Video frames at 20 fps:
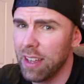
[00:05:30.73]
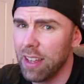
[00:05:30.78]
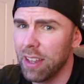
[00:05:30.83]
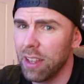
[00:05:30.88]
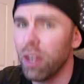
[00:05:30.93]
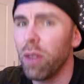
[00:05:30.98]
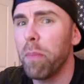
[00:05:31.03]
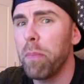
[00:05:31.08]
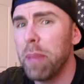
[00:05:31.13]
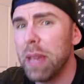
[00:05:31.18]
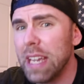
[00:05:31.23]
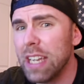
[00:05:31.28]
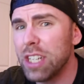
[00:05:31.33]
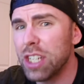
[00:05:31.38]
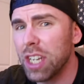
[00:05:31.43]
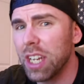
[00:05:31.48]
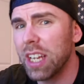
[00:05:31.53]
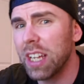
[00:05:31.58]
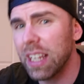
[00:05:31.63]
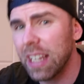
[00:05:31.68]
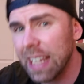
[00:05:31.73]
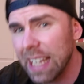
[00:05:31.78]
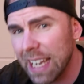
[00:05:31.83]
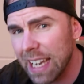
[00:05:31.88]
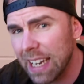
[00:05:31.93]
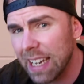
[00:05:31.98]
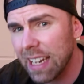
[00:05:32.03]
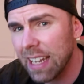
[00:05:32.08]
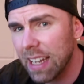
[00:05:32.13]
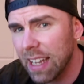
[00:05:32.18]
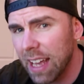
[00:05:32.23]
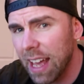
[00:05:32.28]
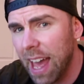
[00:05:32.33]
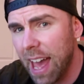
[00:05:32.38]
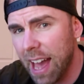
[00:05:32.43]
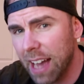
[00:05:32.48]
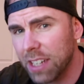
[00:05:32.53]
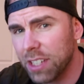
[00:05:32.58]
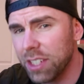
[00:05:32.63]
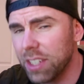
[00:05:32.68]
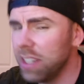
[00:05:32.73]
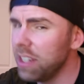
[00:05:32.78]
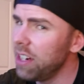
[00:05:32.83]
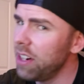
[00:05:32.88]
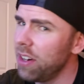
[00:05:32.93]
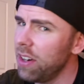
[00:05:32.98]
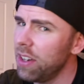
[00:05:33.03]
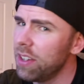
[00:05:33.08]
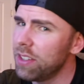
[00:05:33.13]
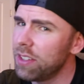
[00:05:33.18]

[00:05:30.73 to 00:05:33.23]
a little PG clean action here.